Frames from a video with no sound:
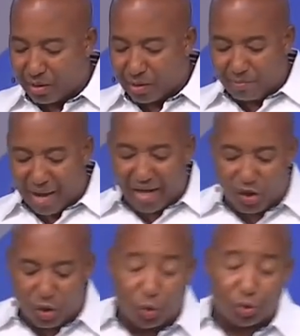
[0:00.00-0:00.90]
By
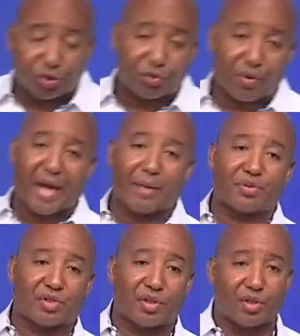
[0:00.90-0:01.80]
whose
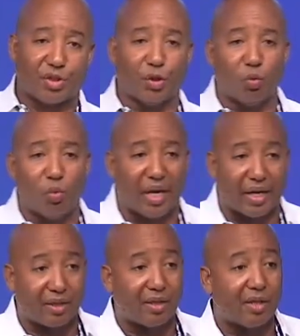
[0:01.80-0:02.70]
stripes you
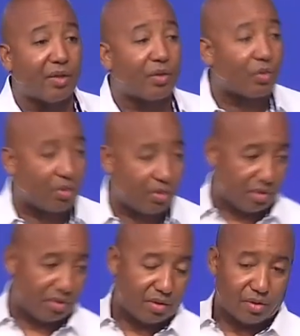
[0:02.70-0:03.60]
what? Were
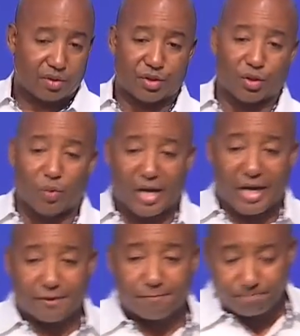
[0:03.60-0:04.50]
healed. You
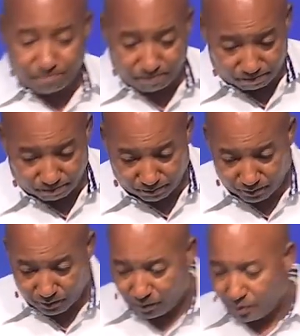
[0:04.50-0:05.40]
what? Were
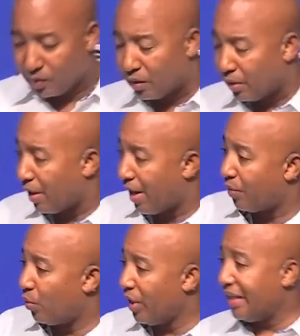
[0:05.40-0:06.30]
healed. All right,
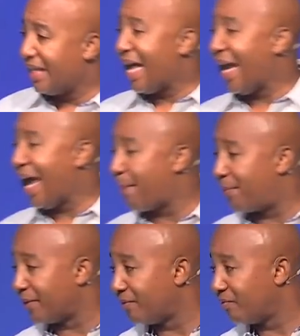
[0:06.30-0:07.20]
when did that happen?